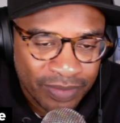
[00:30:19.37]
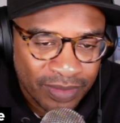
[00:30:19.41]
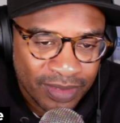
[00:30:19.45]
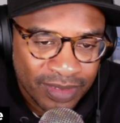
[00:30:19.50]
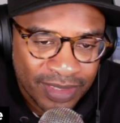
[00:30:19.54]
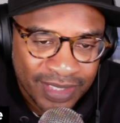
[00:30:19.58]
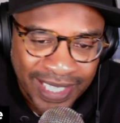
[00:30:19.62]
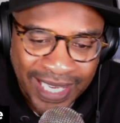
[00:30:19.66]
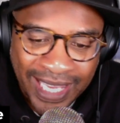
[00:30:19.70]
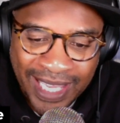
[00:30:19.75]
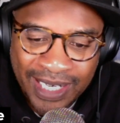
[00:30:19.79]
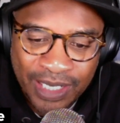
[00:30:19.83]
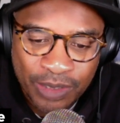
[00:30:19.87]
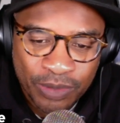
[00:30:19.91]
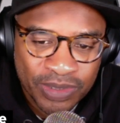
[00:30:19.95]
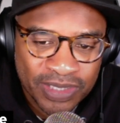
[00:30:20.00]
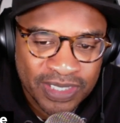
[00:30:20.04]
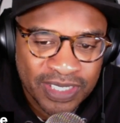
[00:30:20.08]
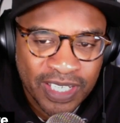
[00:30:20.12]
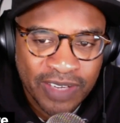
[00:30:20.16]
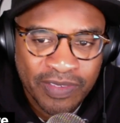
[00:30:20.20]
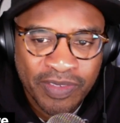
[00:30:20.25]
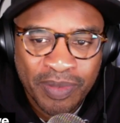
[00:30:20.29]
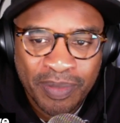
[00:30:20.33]
Talent was
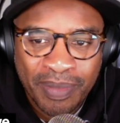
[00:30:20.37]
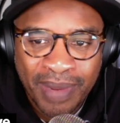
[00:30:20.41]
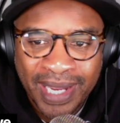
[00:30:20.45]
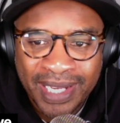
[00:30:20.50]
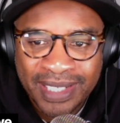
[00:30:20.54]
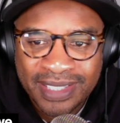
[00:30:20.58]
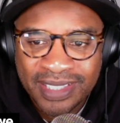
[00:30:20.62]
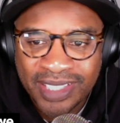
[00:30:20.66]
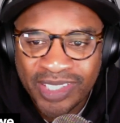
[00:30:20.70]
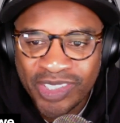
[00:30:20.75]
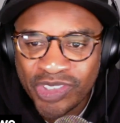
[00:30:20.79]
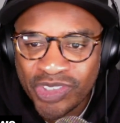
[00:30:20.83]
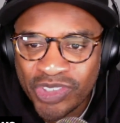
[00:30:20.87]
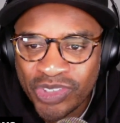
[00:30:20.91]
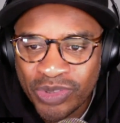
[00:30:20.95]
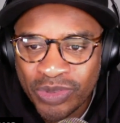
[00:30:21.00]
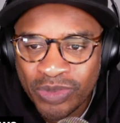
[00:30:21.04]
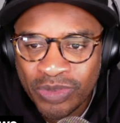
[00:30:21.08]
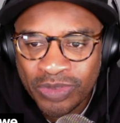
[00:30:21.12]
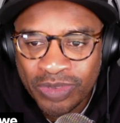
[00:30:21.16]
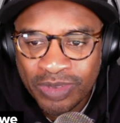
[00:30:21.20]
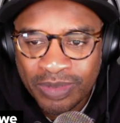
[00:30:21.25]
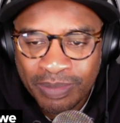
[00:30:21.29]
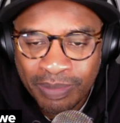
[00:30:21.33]
never Mike's
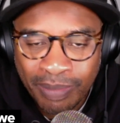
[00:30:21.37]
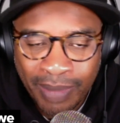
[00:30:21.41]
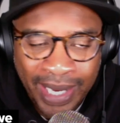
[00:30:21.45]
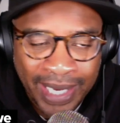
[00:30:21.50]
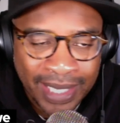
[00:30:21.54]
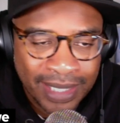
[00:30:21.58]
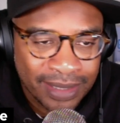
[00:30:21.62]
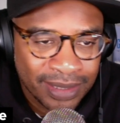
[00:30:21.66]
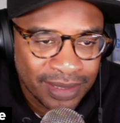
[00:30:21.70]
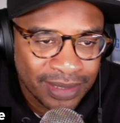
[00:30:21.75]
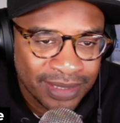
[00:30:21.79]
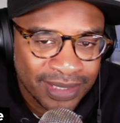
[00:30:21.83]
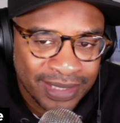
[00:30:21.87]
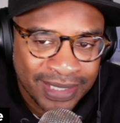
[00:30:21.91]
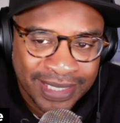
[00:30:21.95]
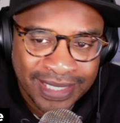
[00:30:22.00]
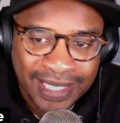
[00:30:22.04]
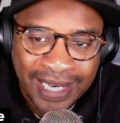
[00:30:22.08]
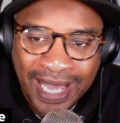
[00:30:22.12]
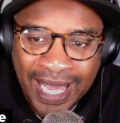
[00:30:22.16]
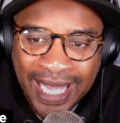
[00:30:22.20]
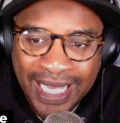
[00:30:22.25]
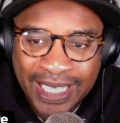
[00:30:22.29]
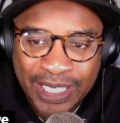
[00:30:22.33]
issue. Mike did
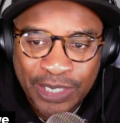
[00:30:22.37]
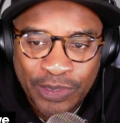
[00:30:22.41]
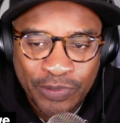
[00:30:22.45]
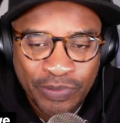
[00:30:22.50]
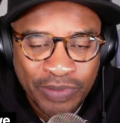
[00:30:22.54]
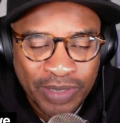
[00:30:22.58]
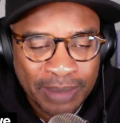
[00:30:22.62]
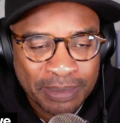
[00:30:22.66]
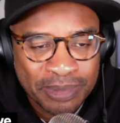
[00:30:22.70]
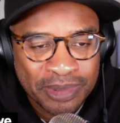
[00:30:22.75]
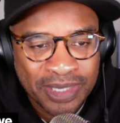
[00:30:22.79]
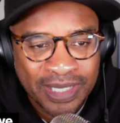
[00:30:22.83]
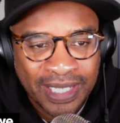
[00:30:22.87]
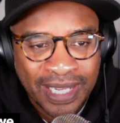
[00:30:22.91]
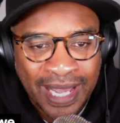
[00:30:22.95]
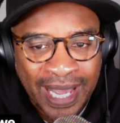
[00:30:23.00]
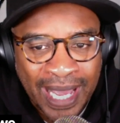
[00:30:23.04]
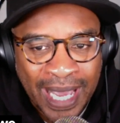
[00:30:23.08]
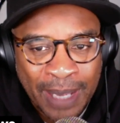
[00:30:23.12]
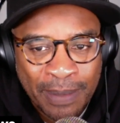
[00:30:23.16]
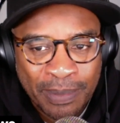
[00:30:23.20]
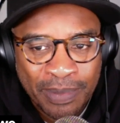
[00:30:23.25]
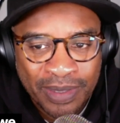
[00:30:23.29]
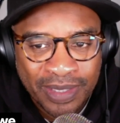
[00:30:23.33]
not live up to the
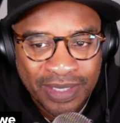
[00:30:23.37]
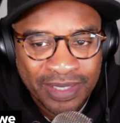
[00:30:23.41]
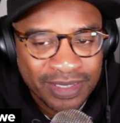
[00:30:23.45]
hype.